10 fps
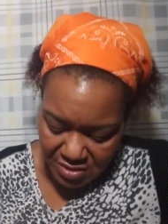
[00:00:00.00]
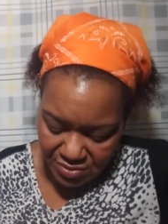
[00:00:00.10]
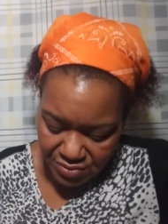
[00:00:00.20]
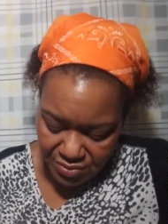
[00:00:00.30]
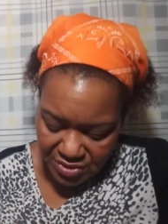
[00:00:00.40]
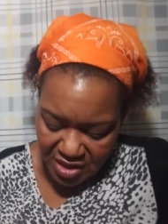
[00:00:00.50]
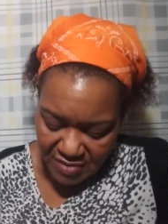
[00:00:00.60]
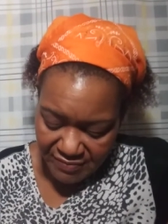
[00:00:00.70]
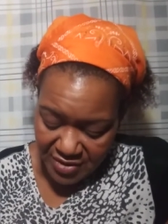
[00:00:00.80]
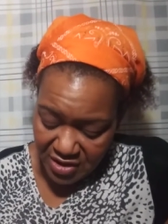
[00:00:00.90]
Ooh, they
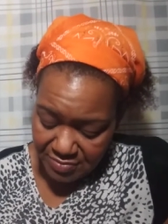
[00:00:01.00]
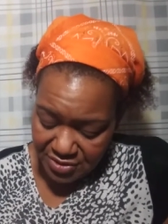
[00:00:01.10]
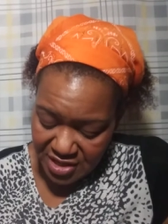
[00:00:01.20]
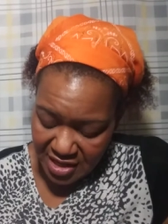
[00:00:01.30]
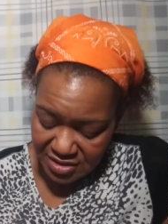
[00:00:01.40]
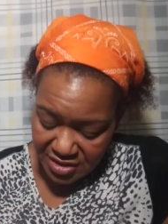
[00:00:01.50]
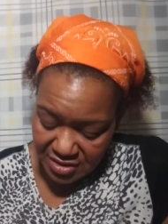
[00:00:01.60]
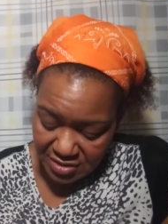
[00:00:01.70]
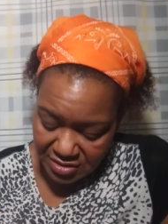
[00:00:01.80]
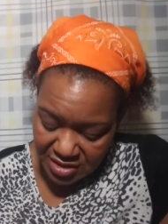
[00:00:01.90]
come very protected.
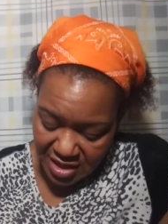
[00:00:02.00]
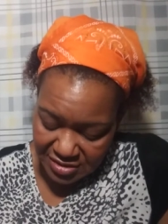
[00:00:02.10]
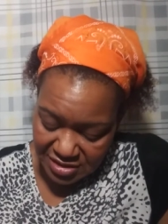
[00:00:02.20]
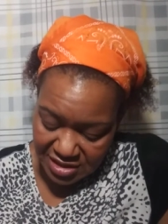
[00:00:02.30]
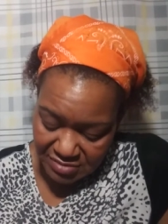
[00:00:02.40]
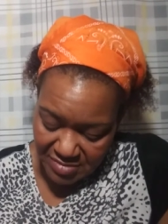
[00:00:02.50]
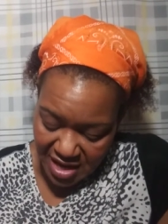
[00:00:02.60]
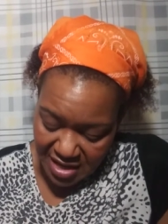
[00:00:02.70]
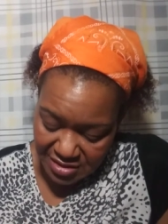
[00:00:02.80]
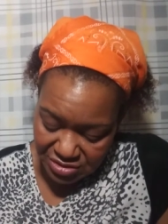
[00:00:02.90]
Yes, he's
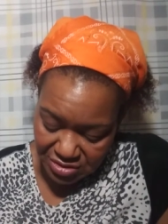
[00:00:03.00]
matte.